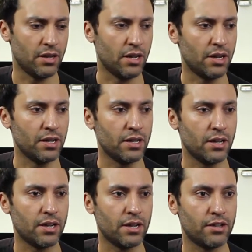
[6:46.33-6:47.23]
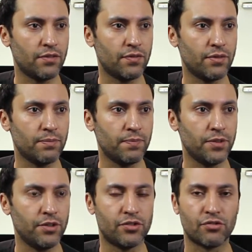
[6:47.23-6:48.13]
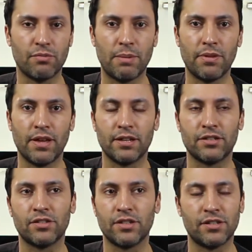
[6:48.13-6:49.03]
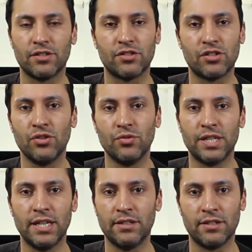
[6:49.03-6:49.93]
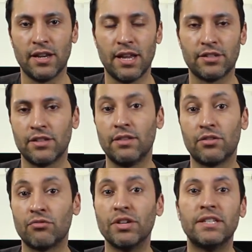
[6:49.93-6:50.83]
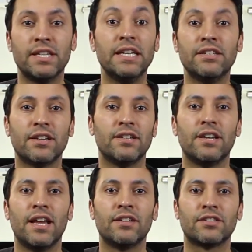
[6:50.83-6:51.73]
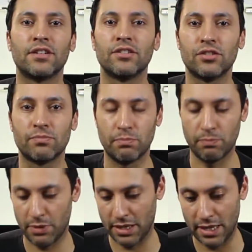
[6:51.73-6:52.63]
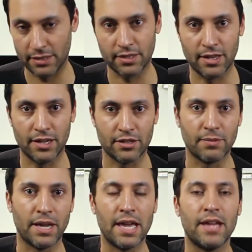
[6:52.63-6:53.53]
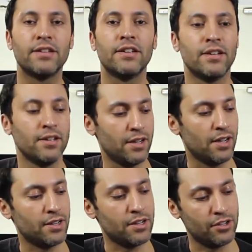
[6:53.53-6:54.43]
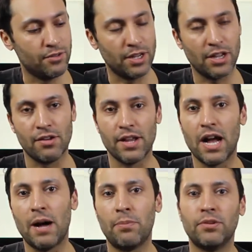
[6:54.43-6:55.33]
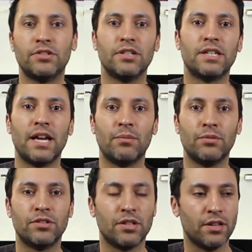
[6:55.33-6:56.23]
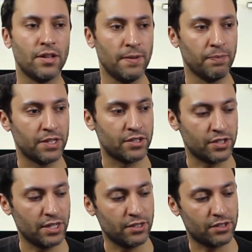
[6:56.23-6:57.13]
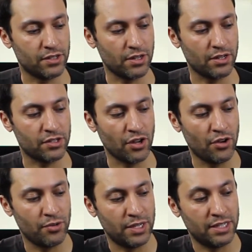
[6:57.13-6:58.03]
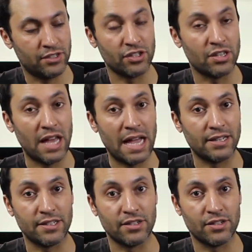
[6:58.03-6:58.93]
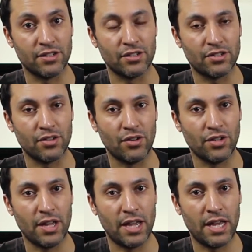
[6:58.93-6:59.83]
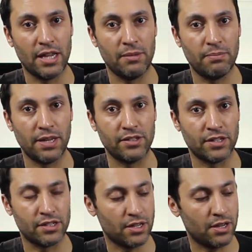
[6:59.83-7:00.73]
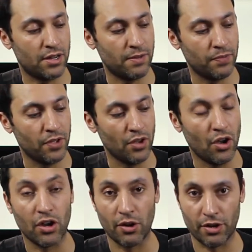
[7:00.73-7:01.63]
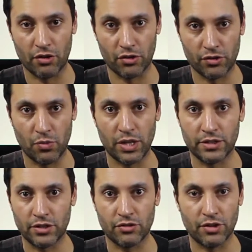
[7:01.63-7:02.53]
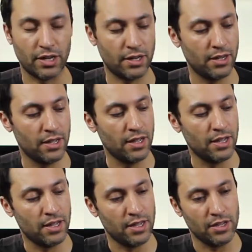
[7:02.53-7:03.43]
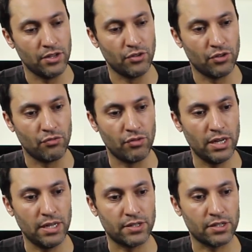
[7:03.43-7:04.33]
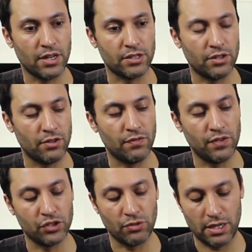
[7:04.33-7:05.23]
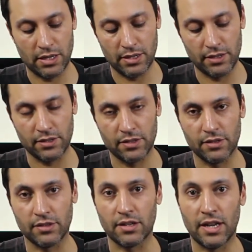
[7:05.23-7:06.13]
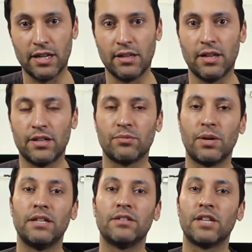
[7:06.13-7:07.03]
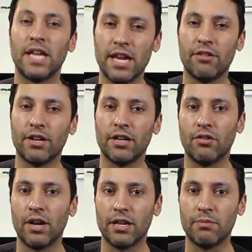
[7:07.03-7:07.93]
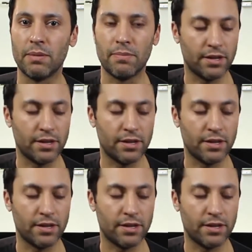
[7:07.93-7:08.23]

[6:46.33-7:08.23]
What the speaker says: And I kind of used to remember that it's just 2 T's and an S and then 3 T's and an S, and I just planted that into my head and I knew it going upwards and downwards. And since a tone is just that distance on a bass guitar going across one string, you can really start to visualize the scale as well as hear it in your head a bit